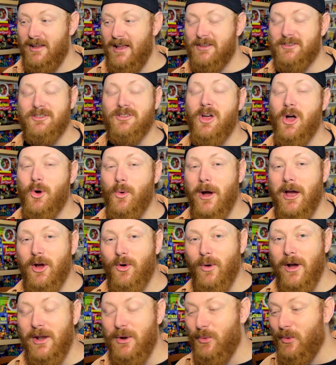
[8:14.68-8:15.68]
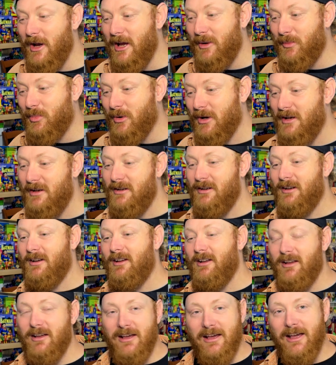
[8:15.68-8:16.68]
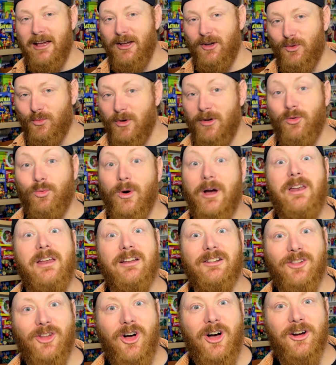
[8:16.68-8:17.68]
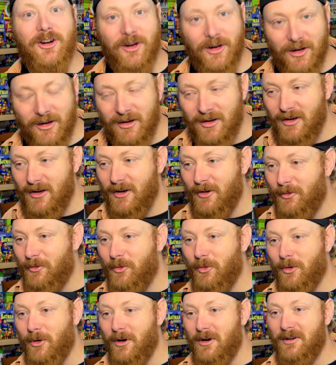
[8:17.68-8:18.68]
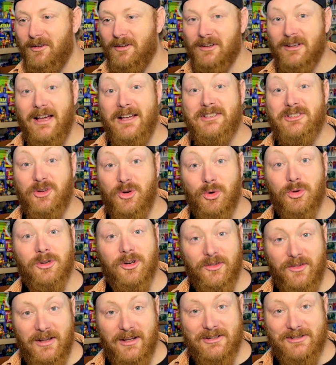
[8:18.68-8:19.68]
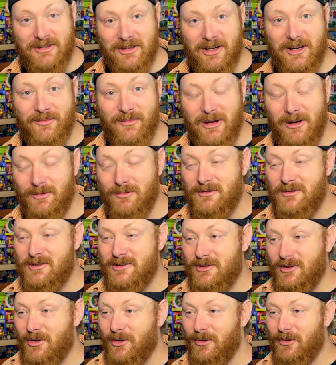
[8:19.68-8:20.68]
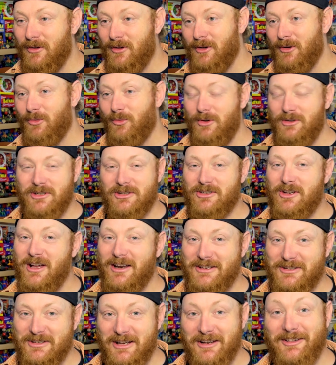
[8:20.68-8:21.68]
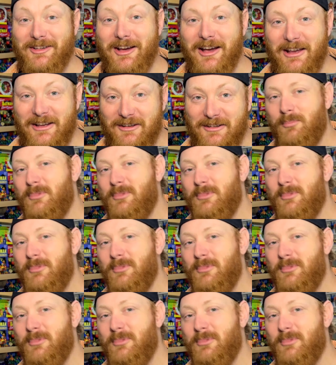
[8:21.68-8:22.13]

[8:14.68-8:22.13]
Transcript: That's a long way away to wait, but hey, we've waited longer for less cooler things to come out. So we just gotta sit tight.